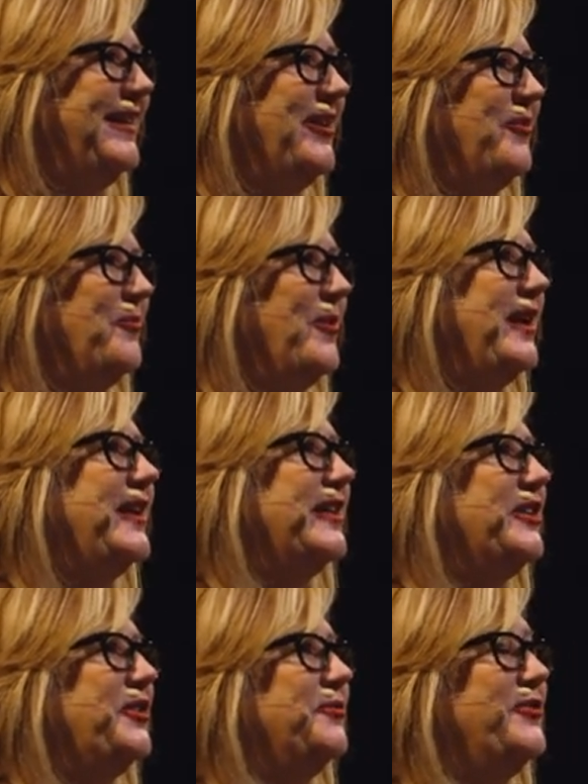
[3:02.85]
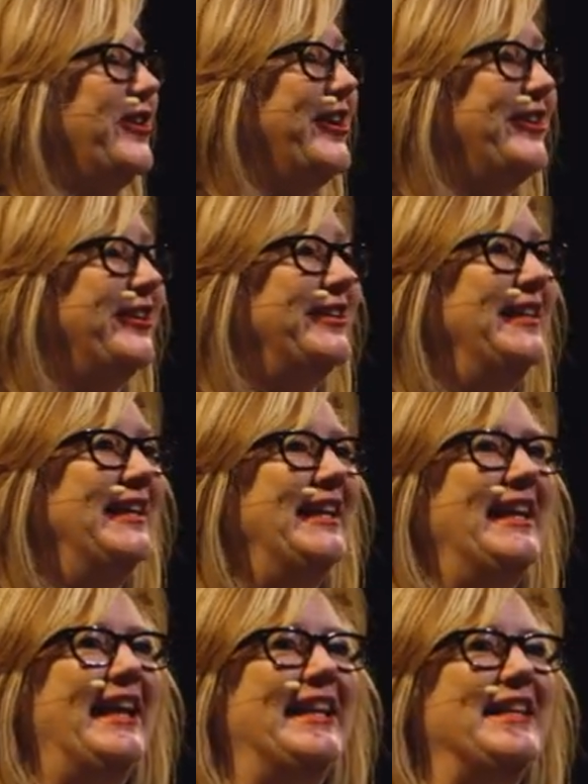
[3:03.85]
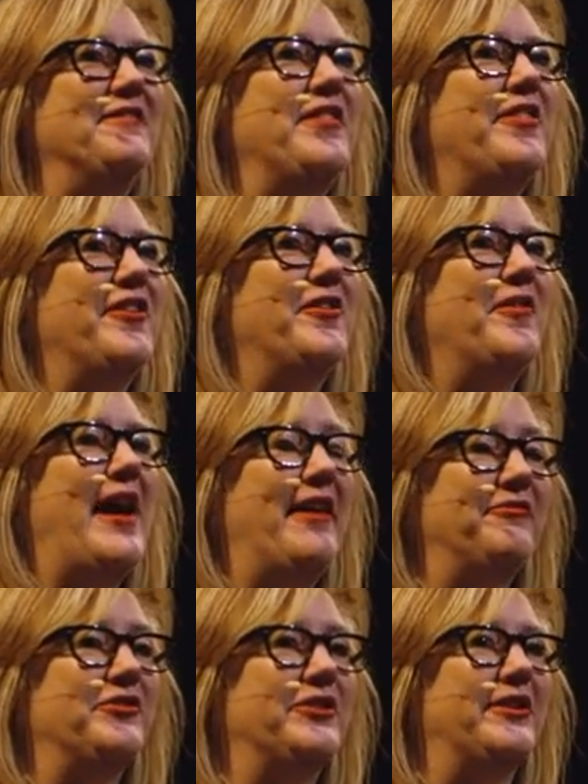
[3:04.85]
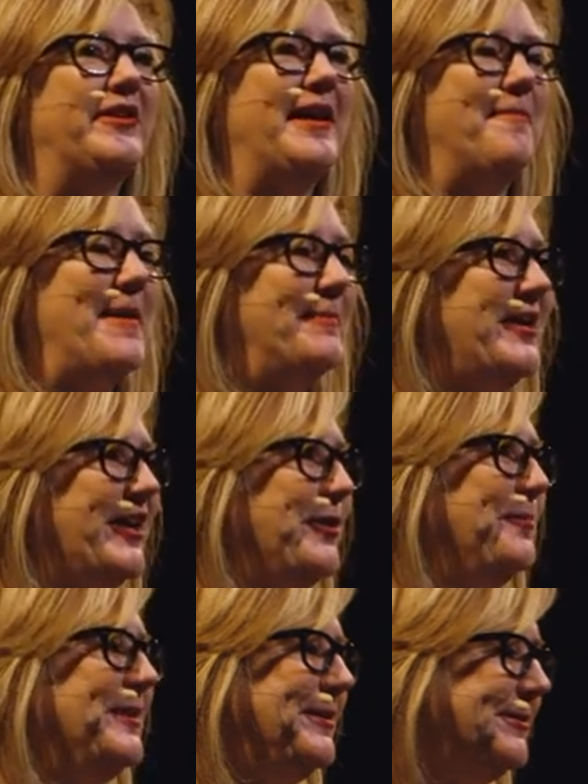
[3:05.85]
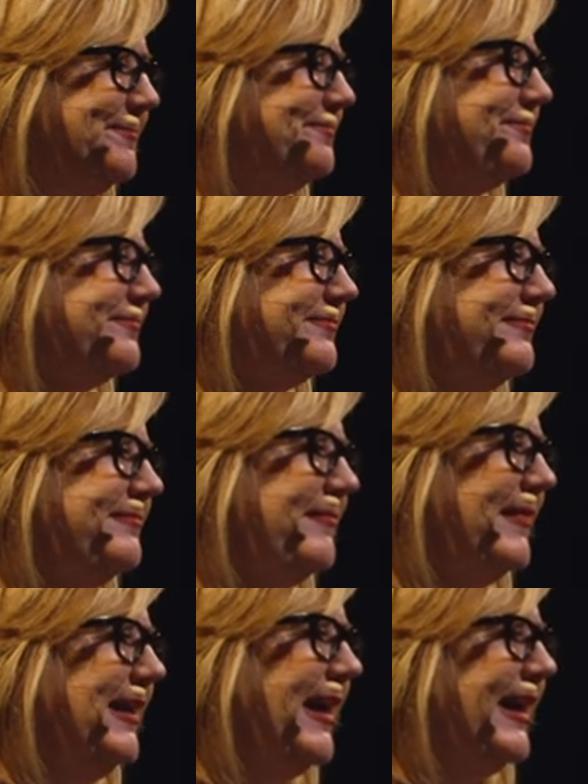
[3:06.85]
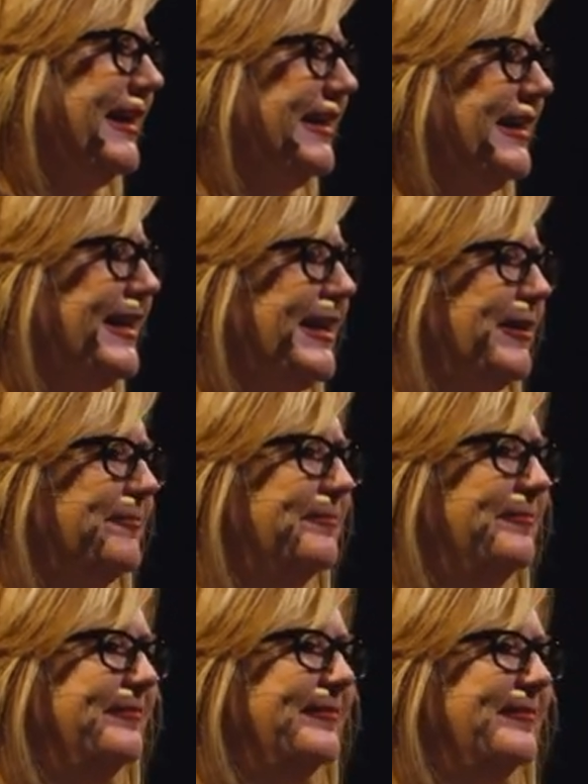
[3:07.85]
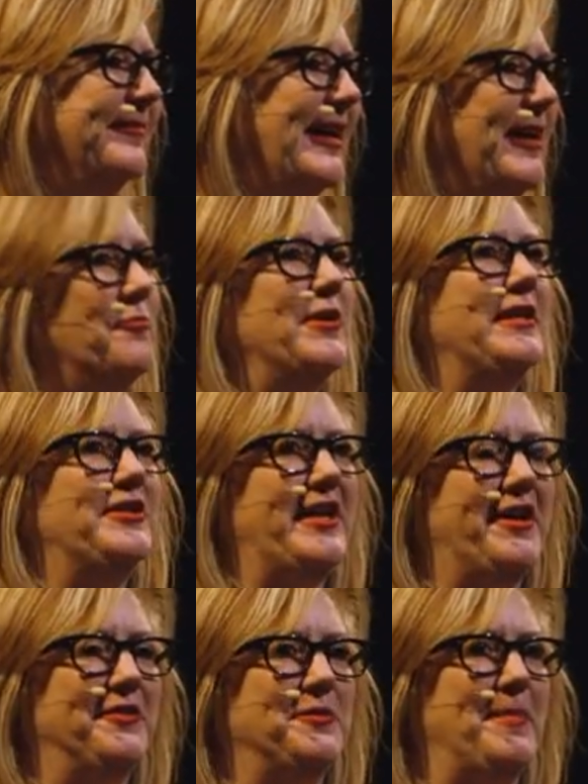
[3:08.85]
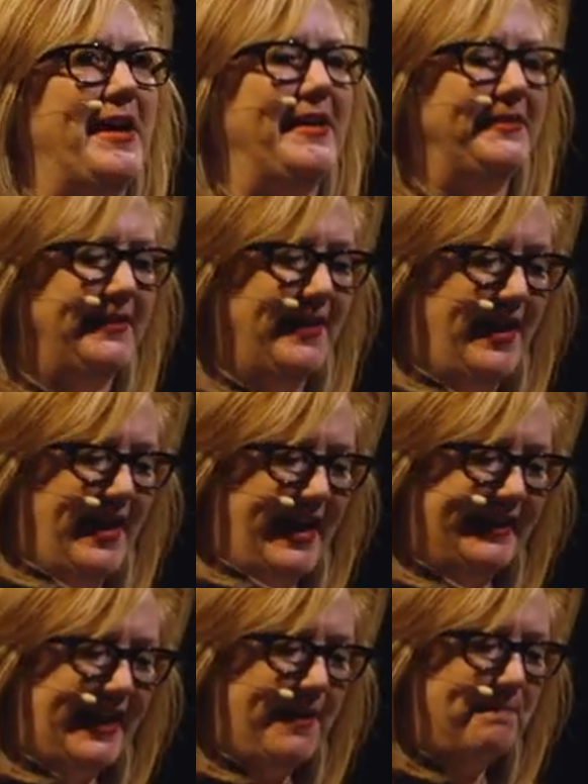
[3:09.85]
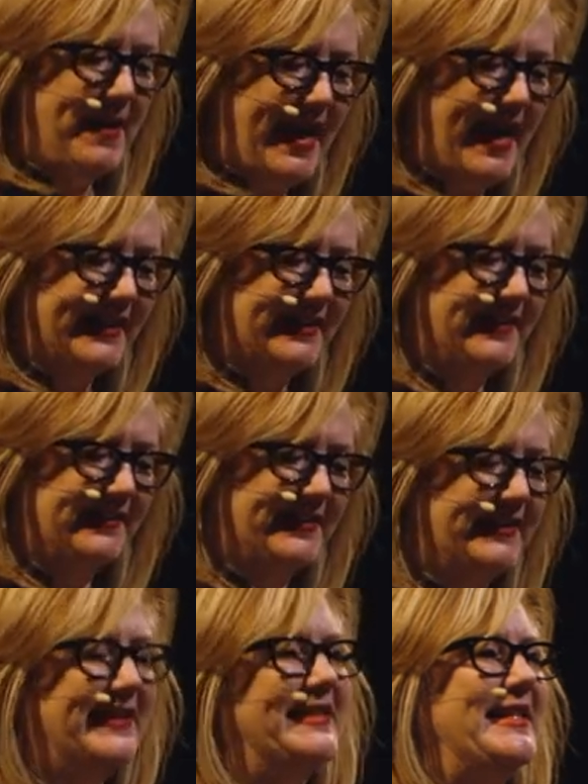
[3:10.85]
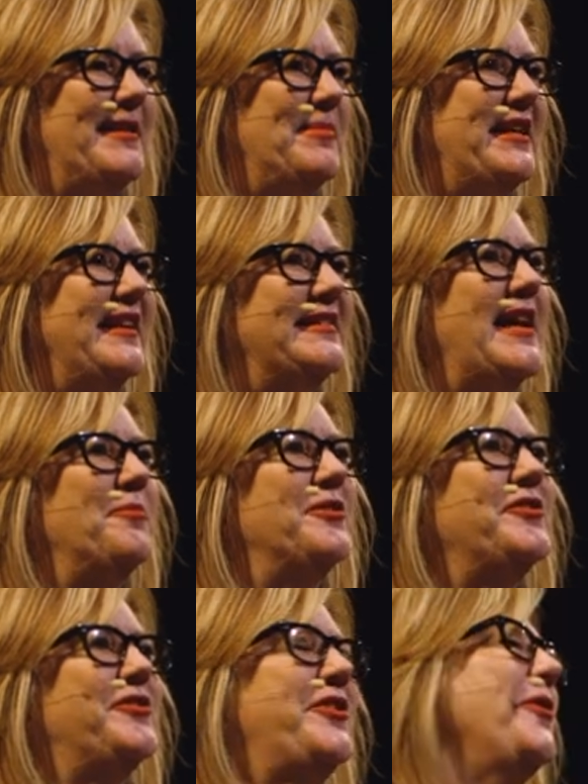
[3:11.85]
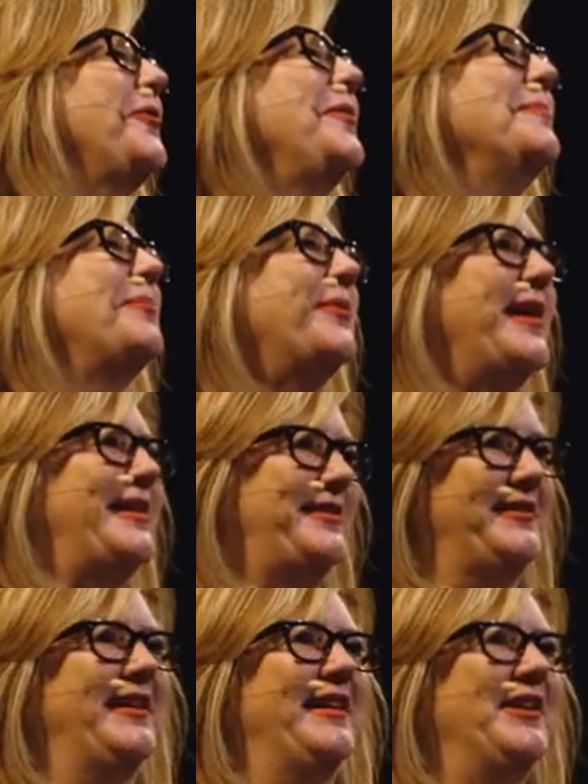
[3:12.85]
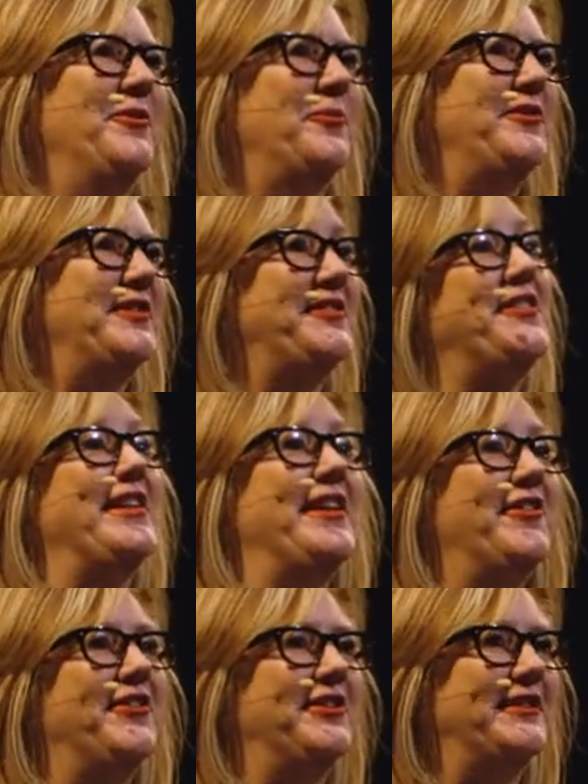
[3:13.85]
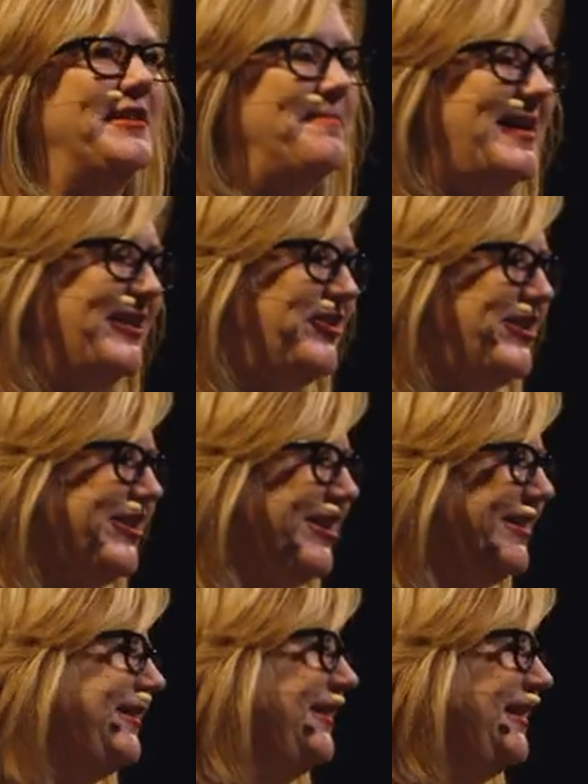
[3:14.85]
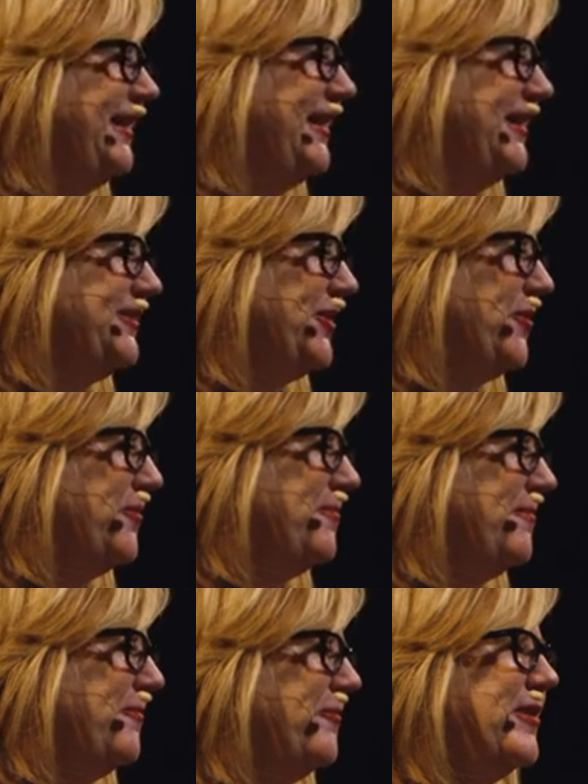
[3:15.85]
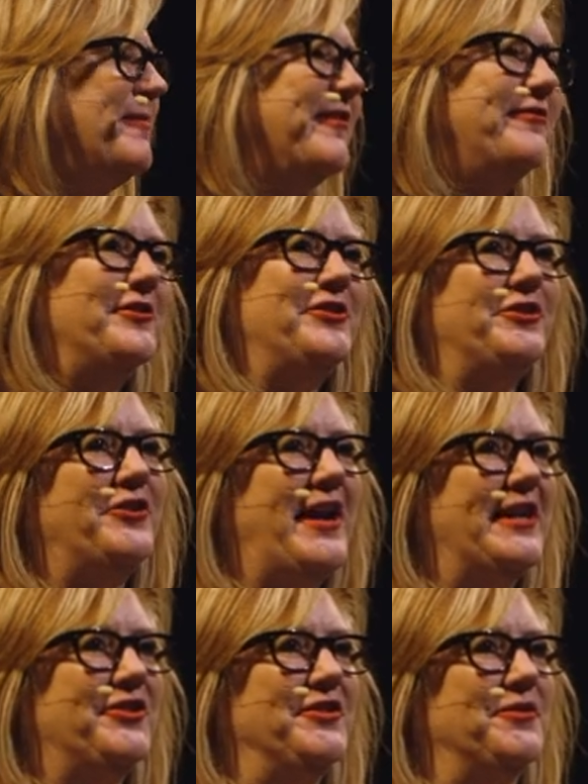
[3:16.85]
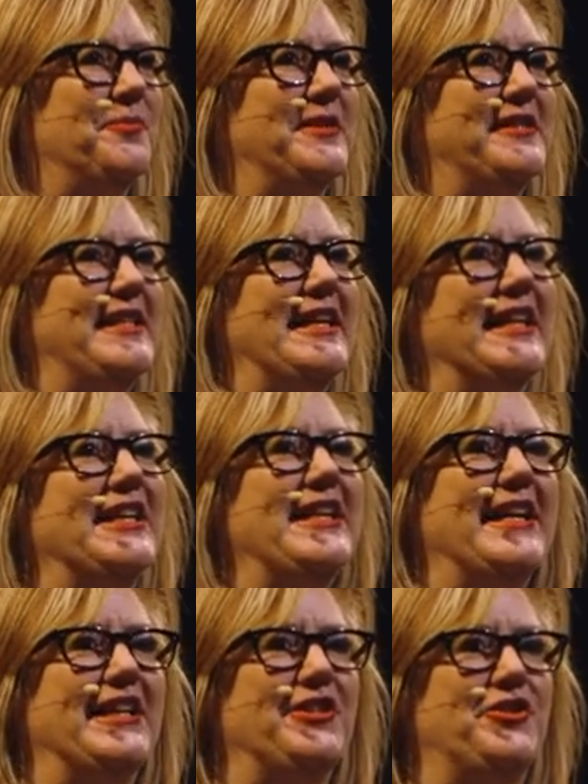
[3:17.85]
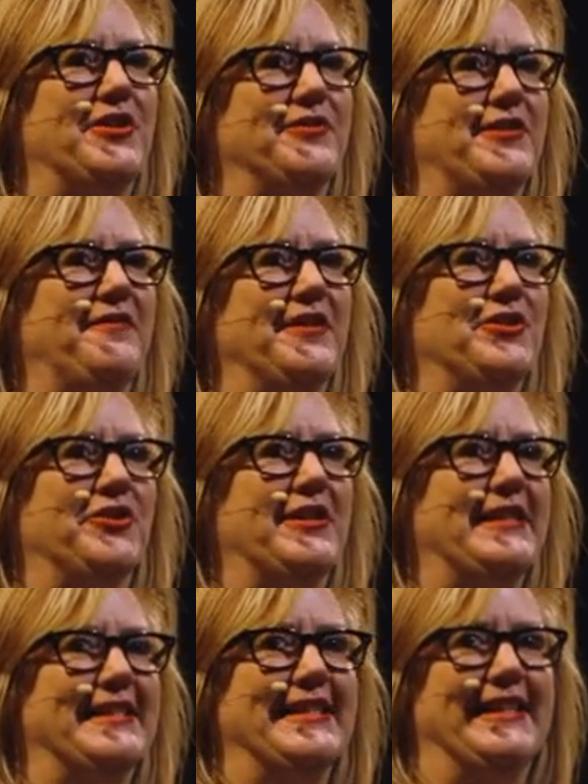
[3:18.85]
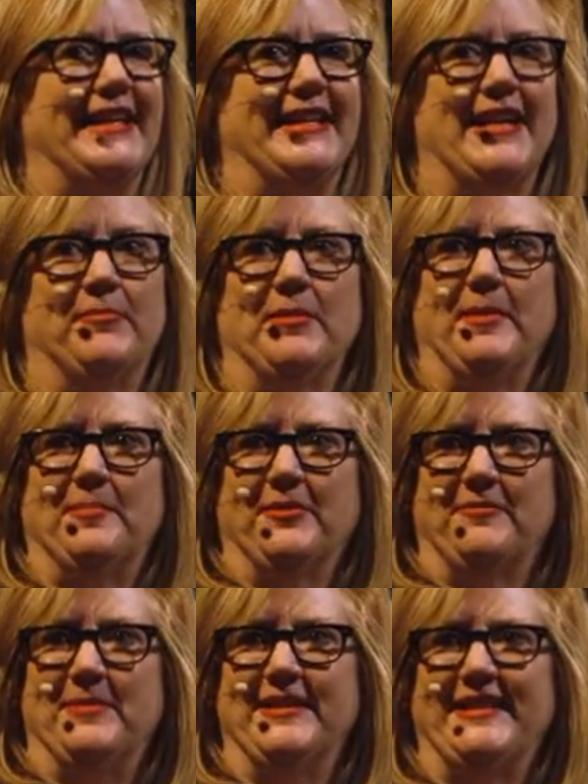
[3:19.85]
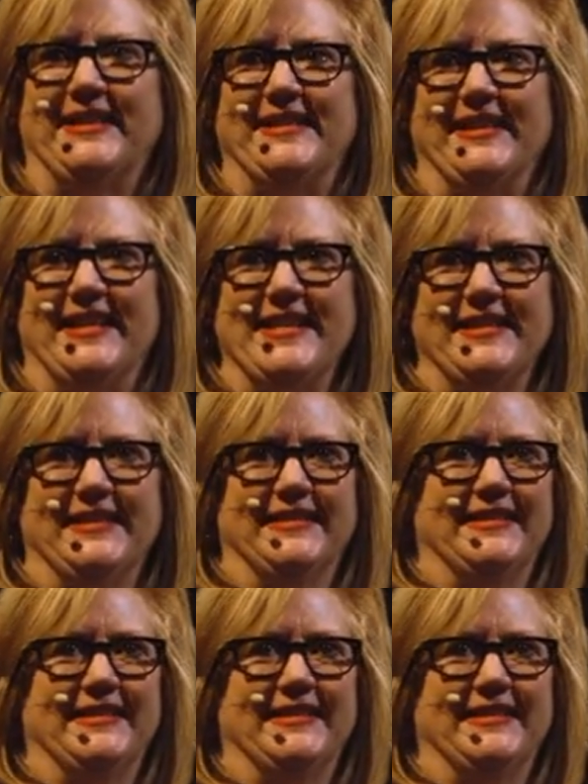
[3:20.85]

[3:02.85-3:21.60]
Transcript: What a huge honor. And even though after uh, Epcot opened, I, um, I went into aerospace, I came back to Disney because I was so impressed with this thing called an Imagineer. So one of my first attractions was the Indiana Jones Adventure at Disneyland. How many people have been to Disneyland?